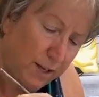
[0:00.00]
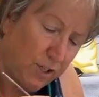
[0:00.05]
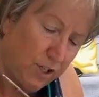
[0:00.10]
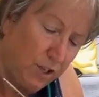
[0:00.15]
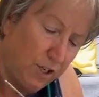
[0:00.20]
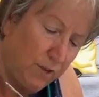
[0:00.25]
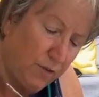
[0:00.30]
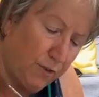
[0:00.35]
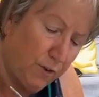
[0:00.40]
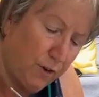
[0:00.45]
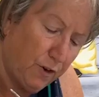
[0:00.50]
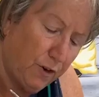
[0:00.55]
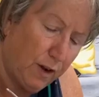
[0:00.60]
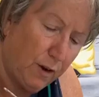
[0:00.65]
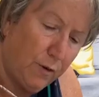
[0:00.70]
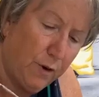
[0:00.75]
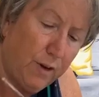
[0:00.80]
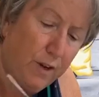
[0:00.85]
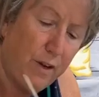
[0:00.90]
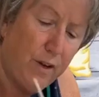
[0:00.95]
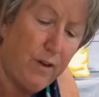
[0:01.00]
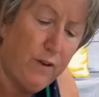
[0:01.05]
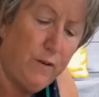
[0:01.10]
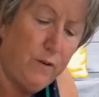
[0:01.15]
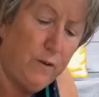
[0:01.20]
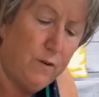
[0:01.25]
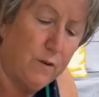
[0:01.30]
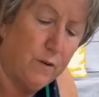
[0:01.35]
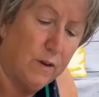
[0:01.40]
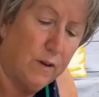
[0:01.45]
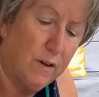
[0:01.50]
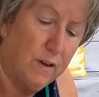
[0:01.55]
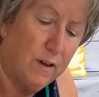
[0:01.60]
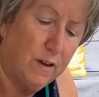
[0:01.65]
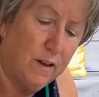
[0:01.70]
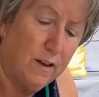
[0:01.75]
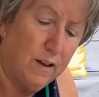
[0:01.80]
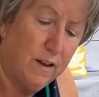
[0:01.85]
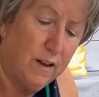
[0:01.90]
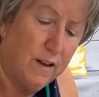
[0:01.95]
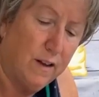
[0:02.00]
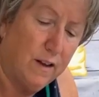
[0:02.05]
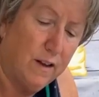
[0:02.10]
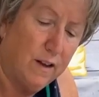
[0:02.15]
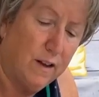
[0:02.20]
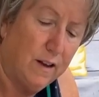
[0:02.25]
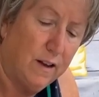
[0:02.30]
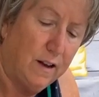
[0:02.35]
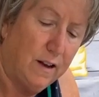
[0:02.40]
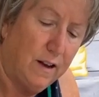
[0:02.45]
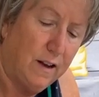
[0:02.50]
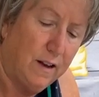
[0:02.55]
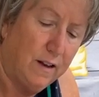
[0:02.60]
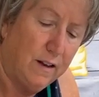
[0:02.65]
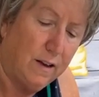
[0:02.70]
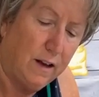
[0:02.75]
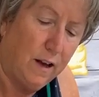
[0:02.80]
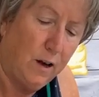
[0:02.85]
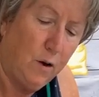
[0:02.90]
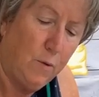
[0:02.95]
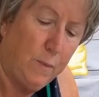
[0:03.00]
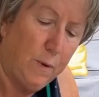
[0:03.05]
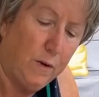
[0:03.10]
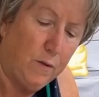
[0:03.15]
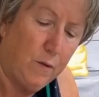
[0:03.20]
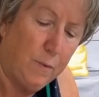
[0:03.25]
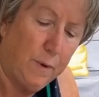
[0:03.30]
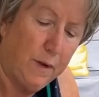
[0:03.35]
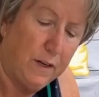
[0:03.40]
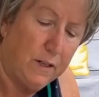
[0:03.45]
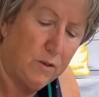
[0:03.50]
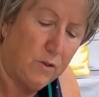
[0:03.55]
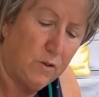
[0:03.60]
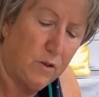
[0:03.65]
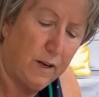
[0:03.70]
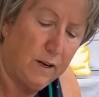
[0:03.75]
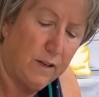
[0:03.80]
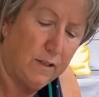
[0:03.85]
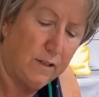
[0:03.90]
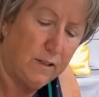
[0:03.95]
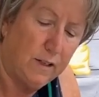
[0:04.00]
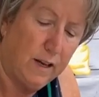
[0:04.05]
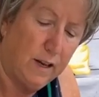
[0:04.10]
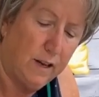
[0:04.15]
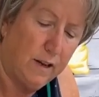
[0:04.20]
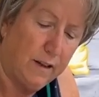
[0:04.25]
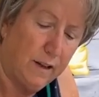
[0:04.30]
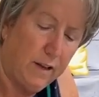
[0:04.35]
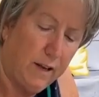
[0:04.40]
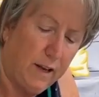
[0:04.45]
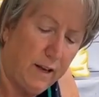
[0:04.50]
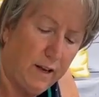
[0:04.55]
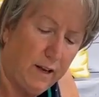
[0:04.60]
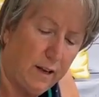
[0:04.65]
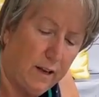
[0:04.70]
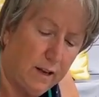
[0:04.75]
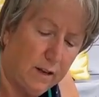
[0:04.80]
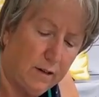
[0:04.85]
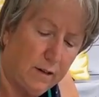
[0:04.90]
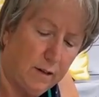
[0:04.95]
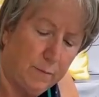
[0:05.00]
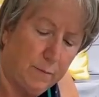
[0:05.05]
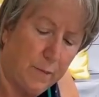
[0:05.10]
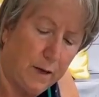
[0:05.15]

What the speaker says: Hey, Jennifer, how are you? I hope everybody's trying to stay out of the heat.